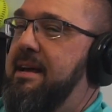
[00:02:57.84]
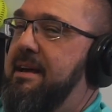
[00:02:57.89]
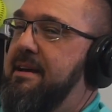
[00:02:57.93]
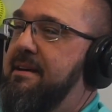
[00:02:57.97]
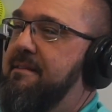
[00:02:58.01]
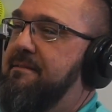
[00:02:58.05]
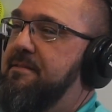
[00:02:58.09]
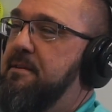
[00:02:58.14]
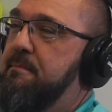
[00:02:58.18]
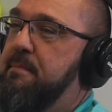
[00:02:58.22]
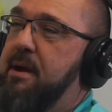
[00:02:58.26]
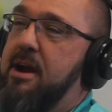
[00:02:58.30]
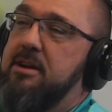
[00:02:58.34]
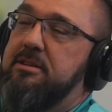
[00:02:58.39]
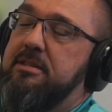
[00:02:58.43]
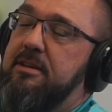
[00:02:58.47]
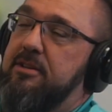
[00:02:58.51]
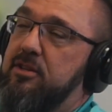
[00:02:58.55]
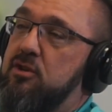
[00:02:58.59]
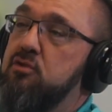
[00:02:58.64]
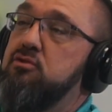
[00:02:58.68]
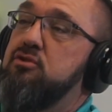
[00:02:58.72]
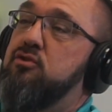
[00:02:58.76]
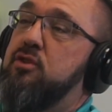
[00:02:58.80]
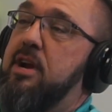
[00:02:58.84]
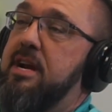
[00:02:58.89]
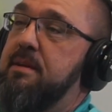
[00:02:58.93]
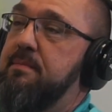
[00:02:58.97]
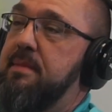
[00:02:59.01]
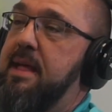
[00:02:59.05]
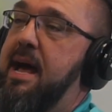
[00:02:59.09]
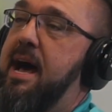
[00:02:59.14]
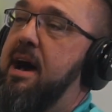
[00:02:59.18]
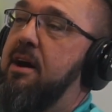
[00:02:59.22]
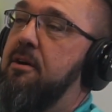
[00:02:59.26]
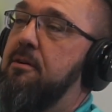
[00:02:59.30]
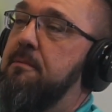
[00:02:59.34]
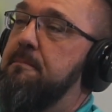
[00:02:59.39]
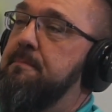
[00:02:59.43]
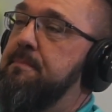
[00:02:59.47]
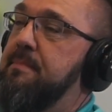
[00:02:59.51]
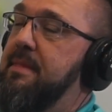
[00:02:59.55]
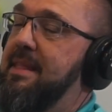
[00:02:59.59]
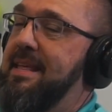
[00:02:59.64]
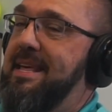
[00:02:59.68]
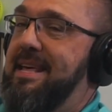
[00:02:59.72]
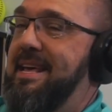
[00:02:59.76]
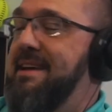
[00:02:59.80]
if the Bears do trade him now,
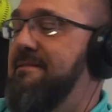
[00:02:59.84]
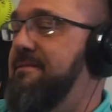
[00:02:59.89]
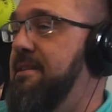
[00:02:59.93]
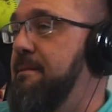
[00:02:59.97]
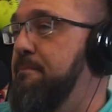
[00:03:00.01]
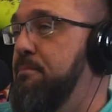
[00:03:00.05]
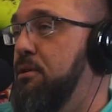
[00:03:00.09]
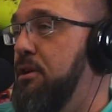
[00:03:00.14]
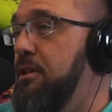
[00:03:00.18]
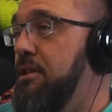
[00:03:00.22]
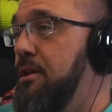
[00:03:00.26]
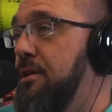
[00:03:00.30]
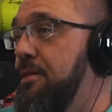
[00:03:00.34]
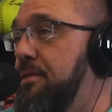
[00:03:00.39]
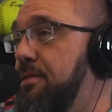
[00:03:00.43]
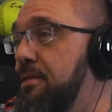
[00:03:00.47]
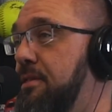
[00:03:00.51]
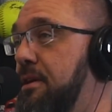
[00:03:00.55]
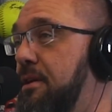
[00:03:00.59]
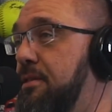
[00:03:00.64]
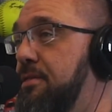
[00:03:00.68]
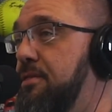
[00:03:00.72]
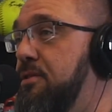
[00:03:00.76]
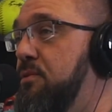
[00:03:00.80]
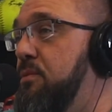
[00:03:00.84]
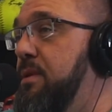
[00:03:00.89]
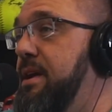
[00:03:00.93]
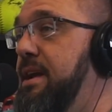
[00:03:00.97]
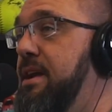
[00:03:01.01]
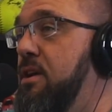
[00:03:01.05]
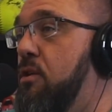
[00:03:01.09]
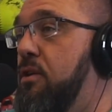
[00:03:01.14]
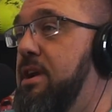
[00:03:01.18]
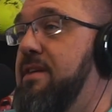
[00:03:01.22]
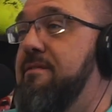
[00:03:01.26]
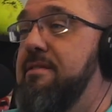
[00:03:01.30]
if they pull a 3 or